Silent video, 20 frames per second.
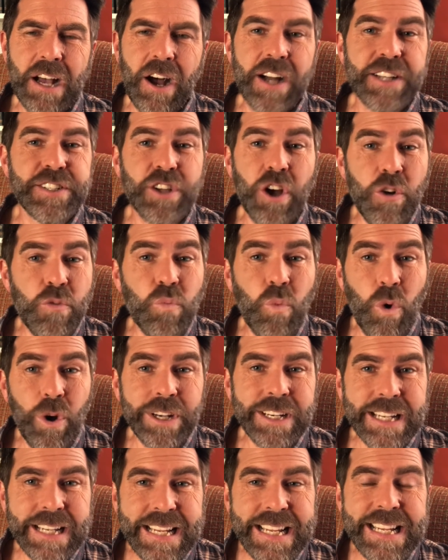I don't
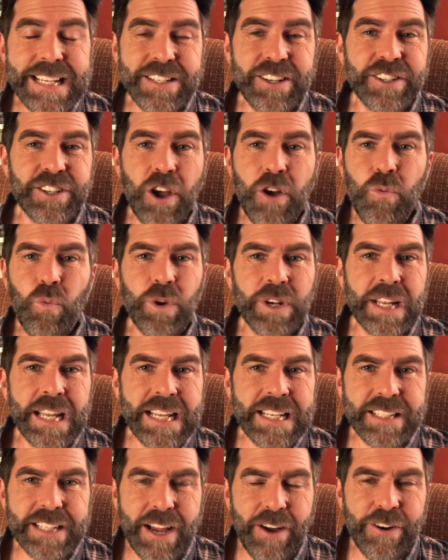want heat. I don't want to
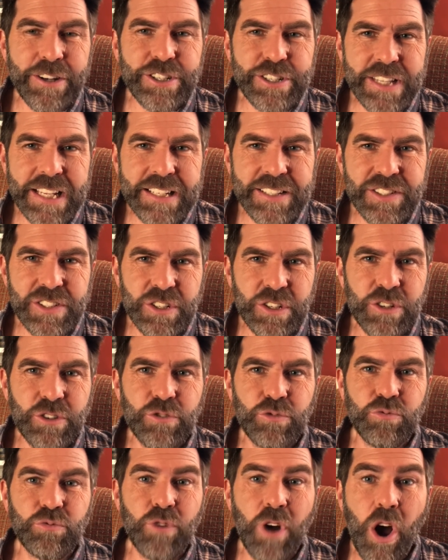encourage things to
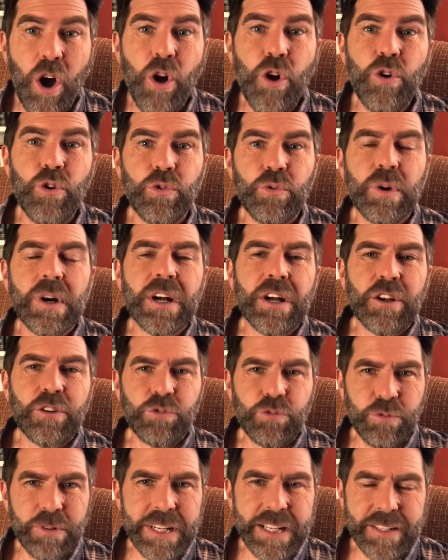grow
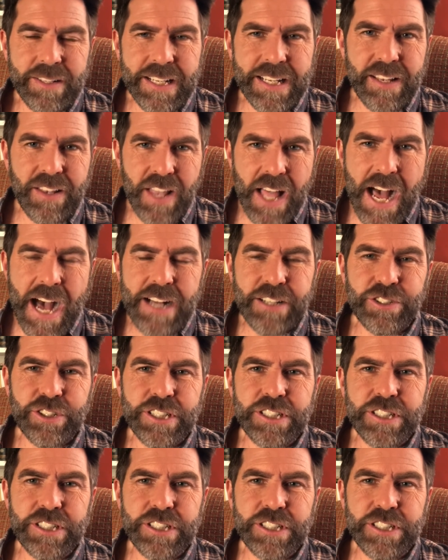really lush.